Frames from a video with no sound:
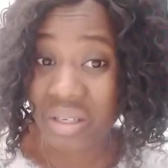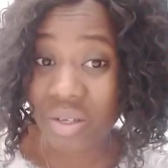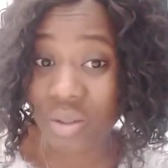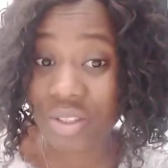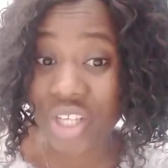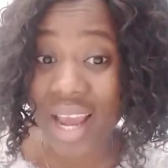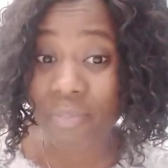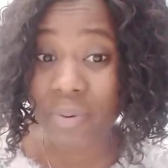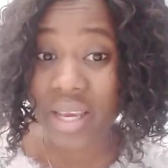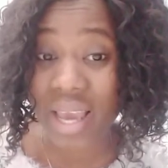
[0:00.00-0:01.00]
Your child
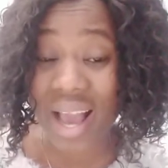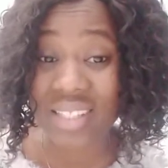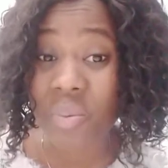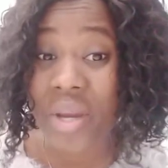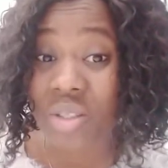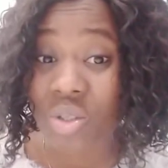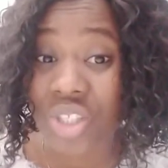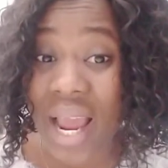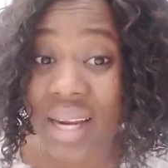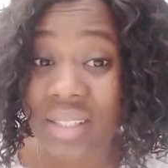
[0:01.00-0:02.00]
play, yeah? I said, where is your
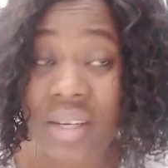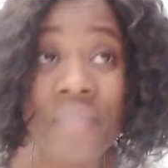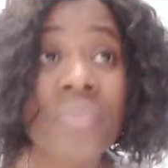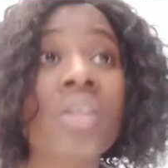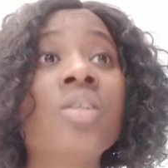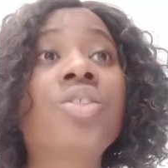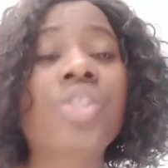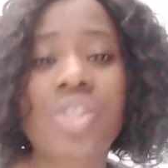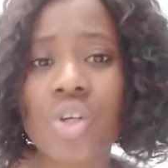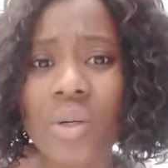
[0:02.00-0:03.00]
child?
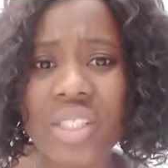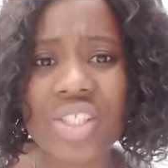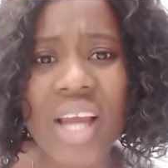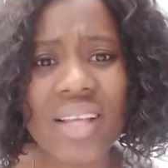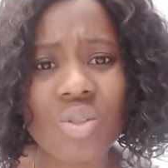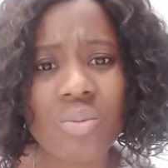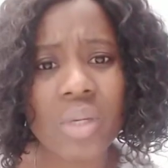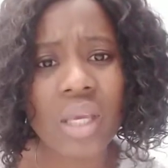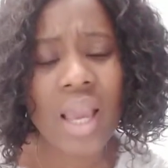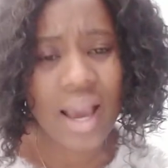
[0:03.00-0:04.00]
She showed the child to
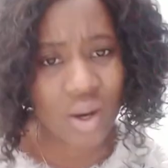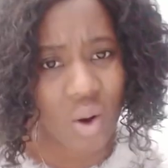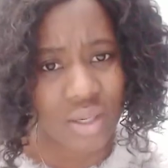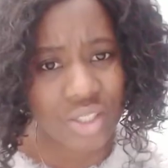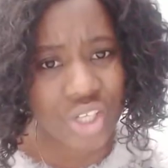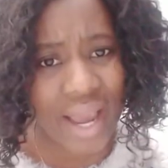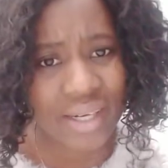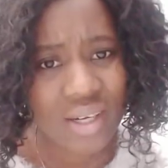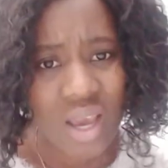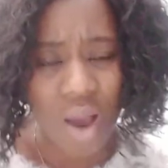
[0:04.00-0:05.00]
me. I called the
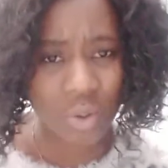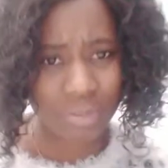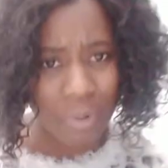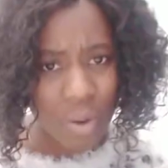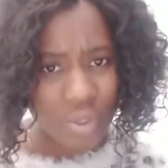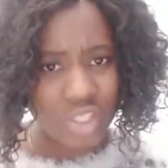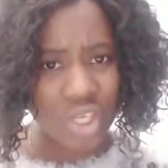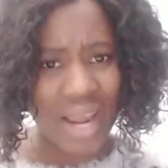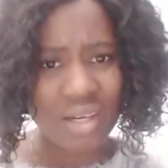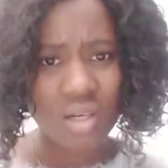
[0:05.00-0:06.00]
child. I was playing with the
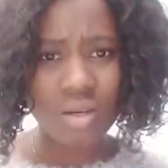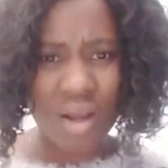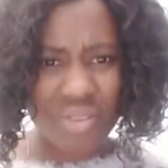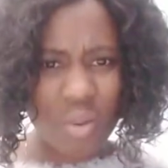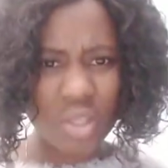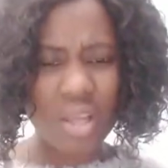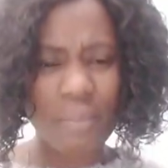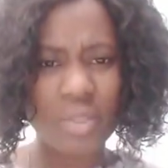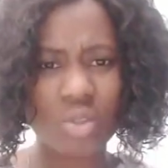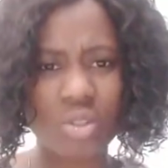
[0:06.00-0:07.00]
child. Nothing was
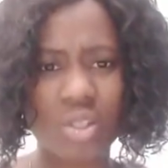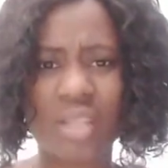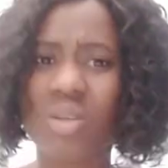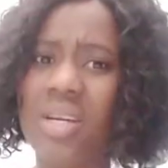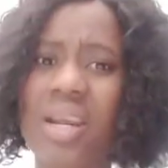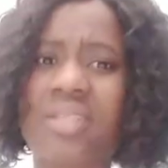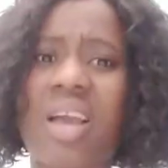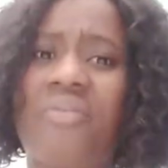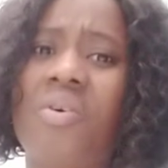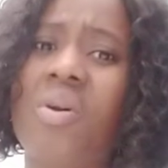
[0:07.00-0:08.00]
happening to the child. So the next
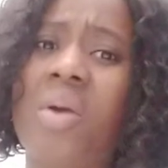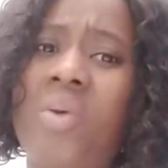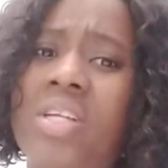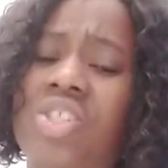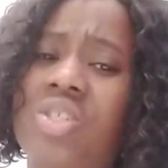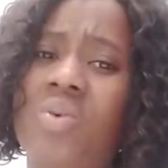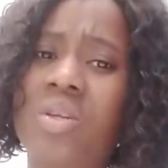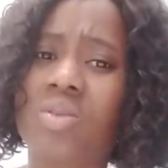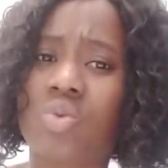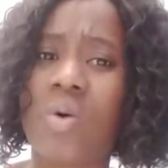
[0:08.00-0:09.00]
day, when she's
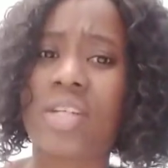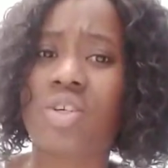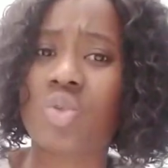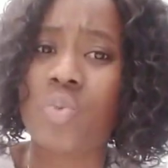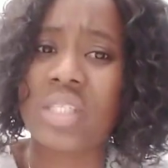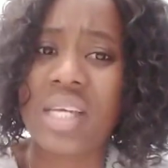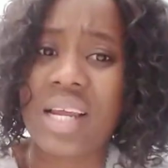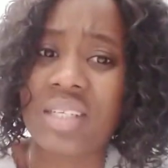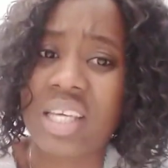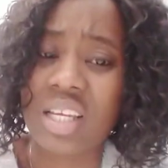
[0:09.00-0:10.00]
going to school, I just waited
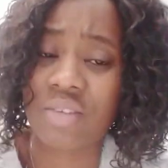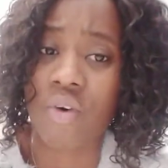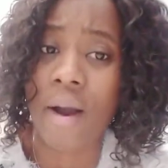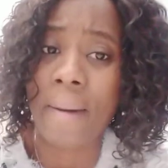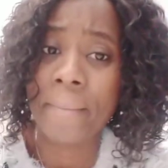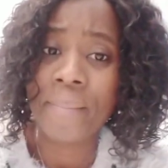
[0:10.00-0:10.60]
at the gate for her.